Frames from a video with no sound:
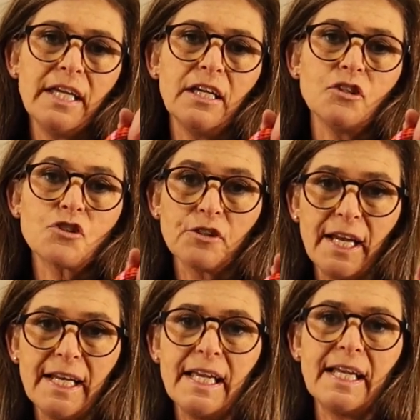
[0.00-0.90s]
in
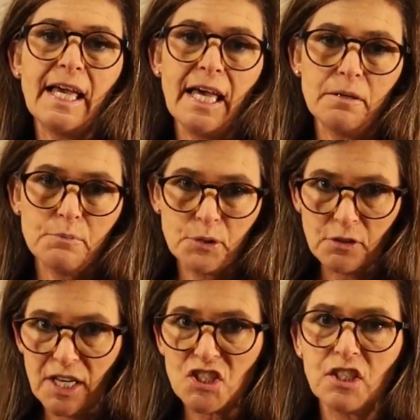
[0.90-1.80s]
training and
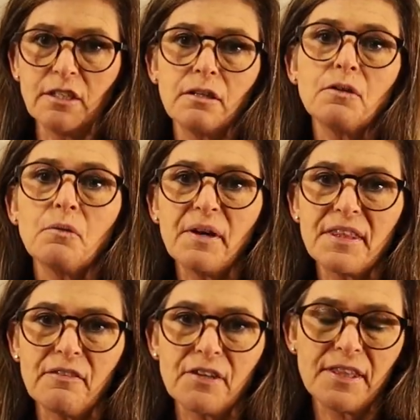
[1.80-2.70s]
progression
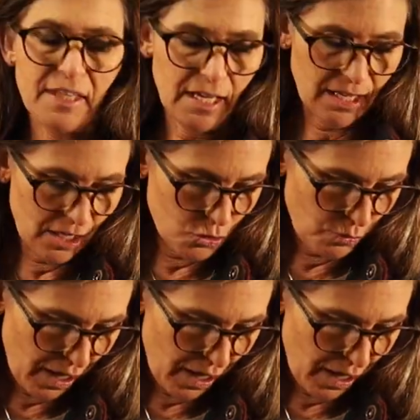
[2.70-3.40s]
with everything as